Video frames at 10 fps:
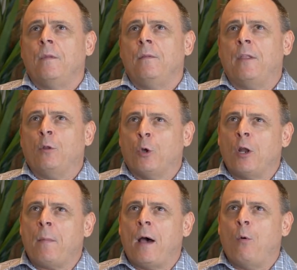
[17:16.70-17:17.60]
They learn
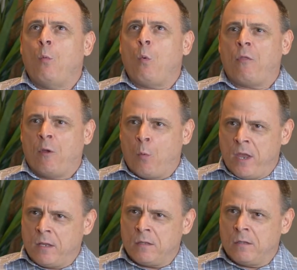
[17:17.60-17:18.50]
about what their
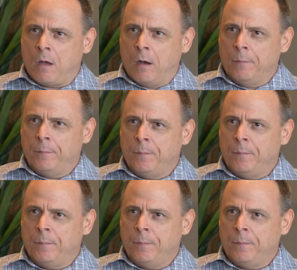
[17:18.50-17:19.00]
weaknesses are,